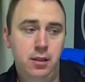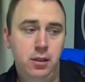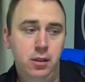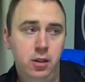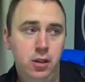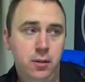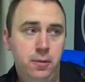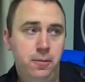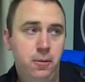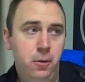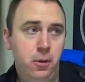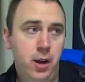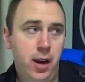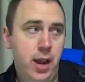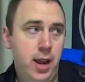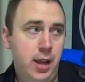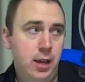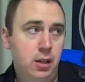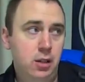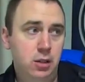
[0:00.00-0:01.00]
look for
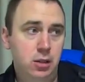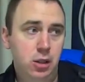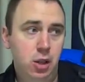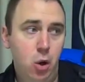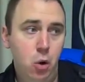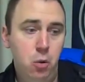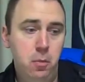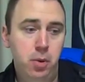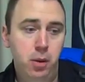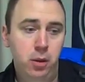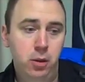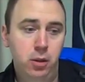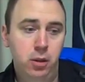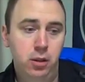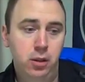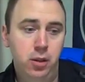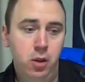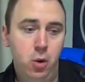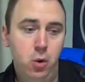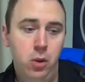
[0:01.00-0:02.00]
a
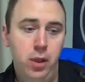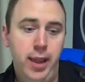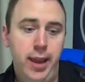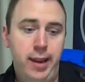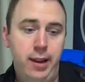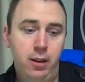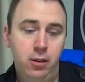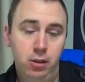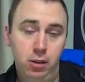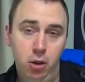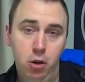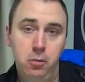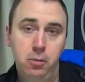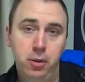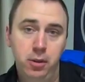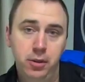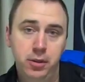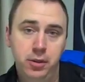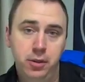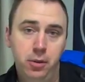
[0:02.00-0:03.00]
global Ole
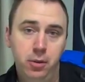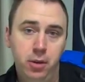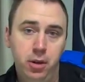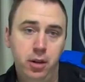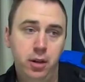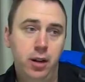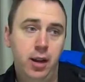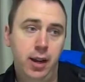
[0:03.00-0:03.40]
global store.